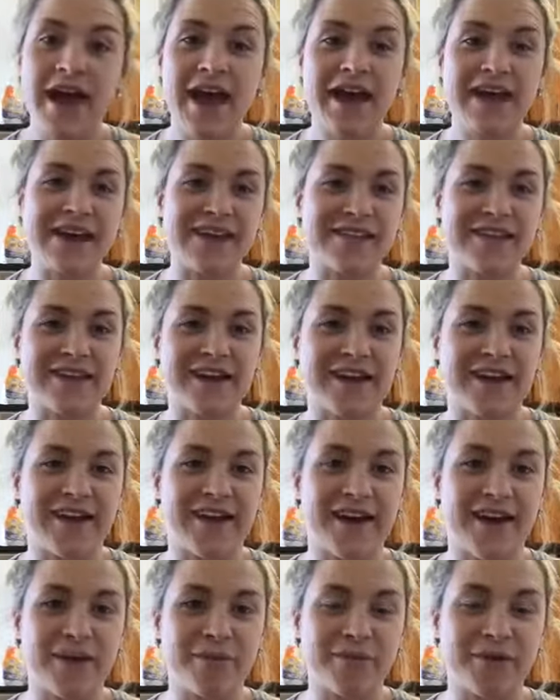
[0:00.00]
hey,
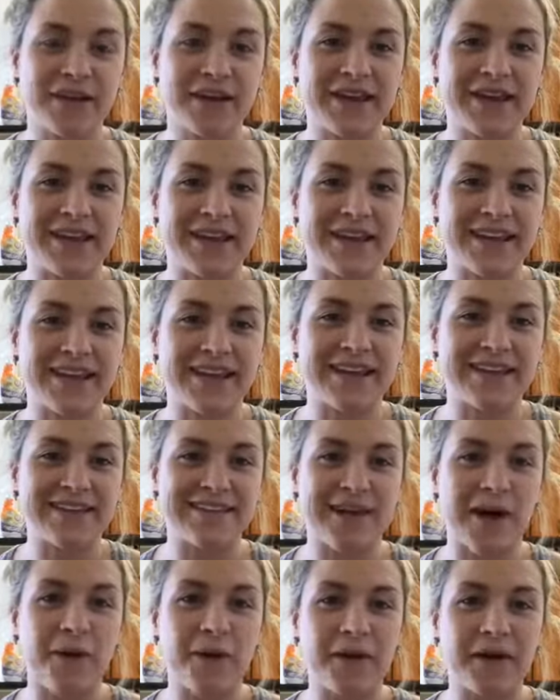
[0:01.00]
they are pretty
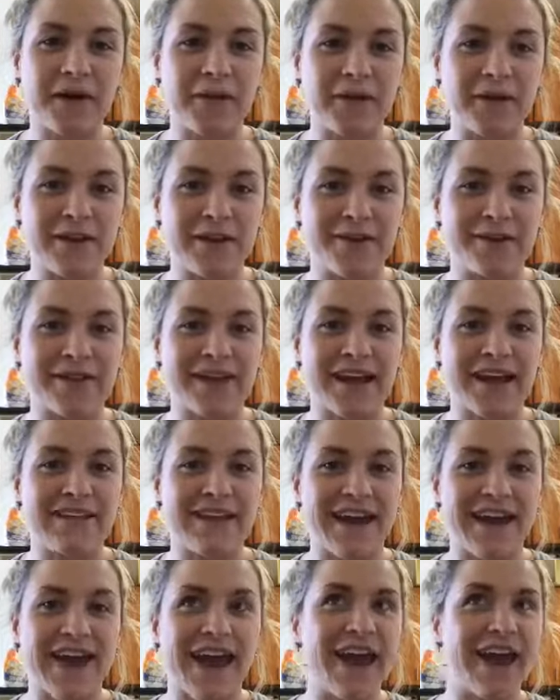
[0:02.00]
easygoing when you say
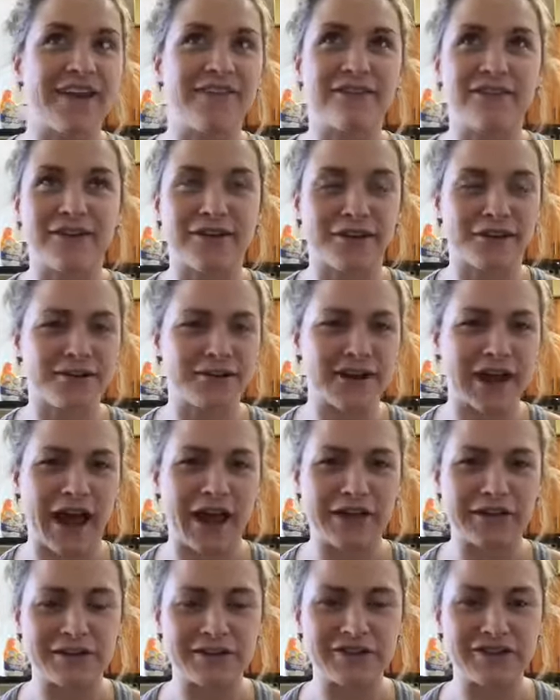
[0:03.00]
that. Hey, I have a gluten
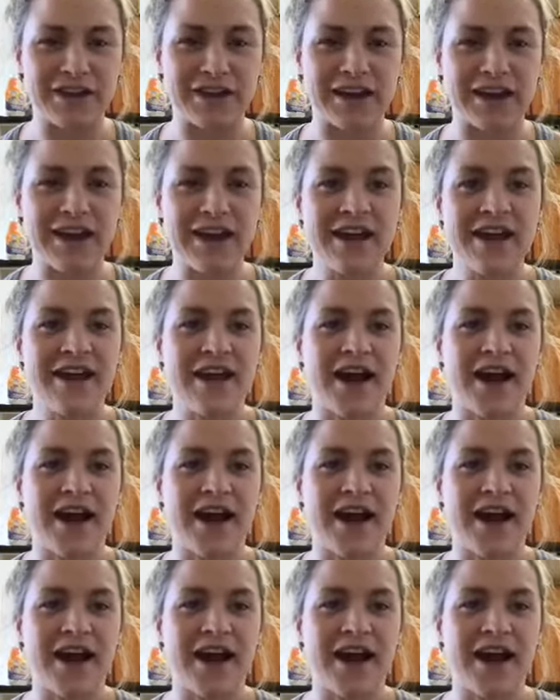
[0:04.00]
allergy.